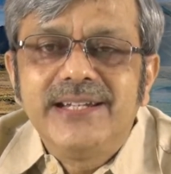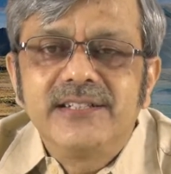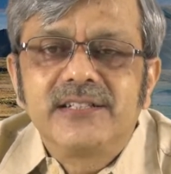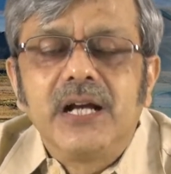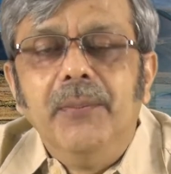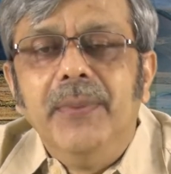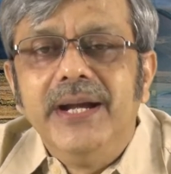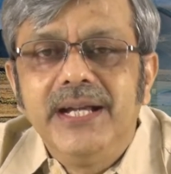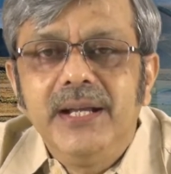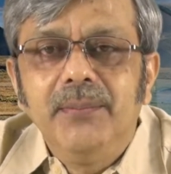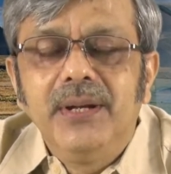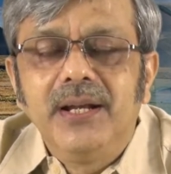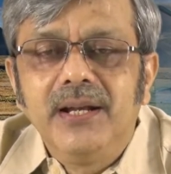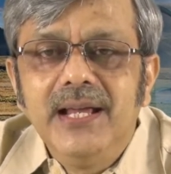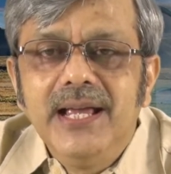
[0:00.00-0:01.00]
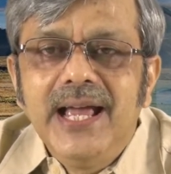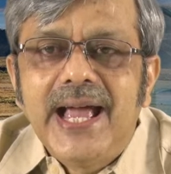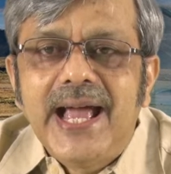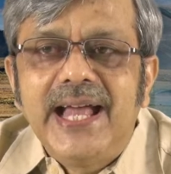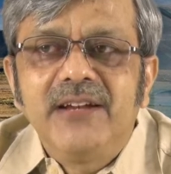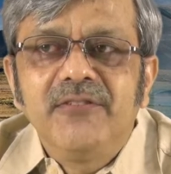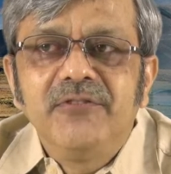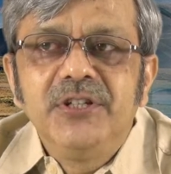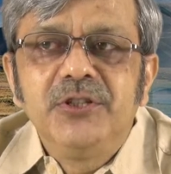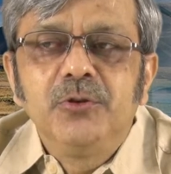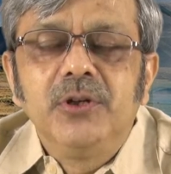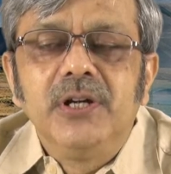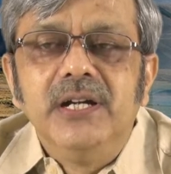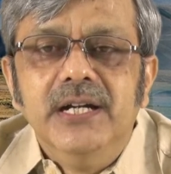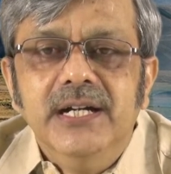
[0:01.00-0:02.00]
commendable, and we
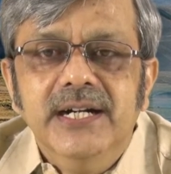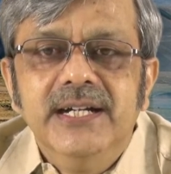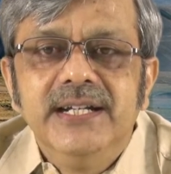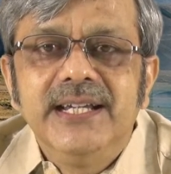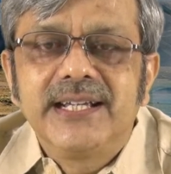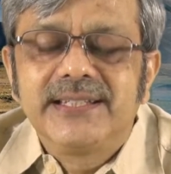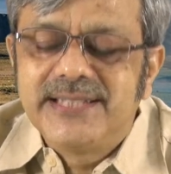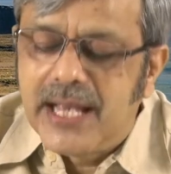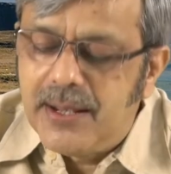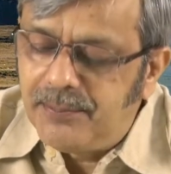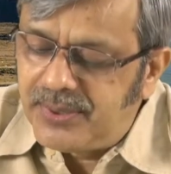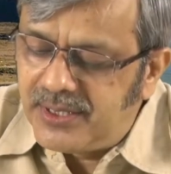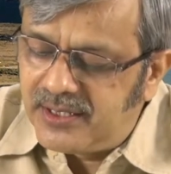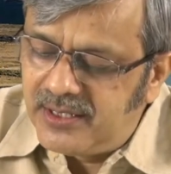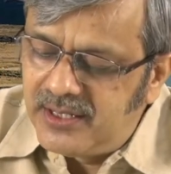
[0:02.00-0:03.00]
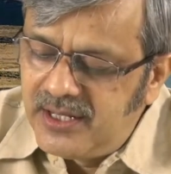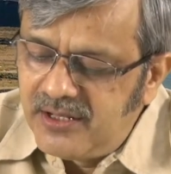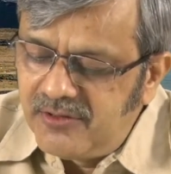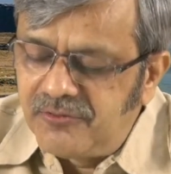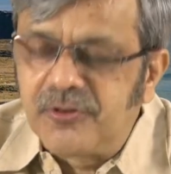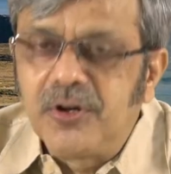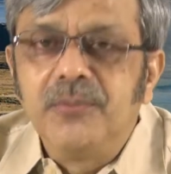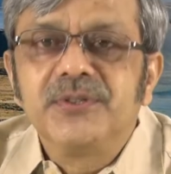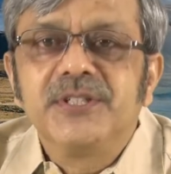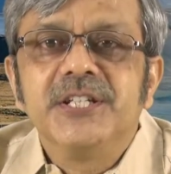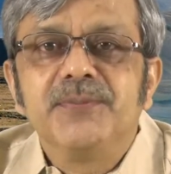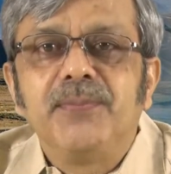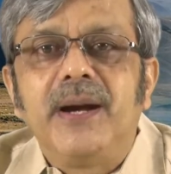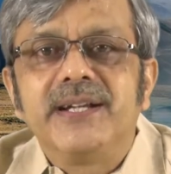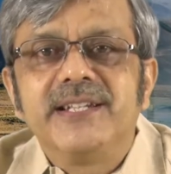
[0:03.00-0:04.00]
should learn example from
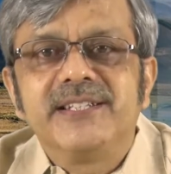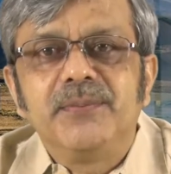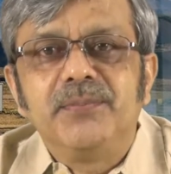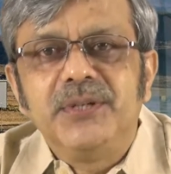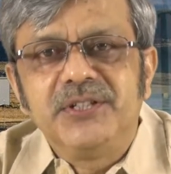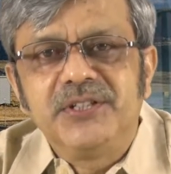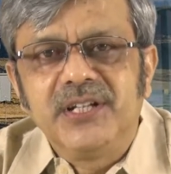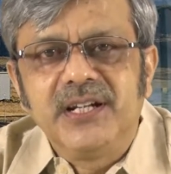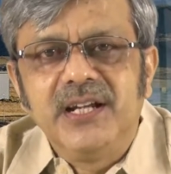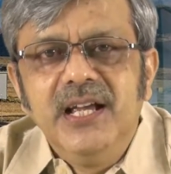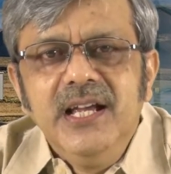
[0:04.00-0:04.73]
such participation.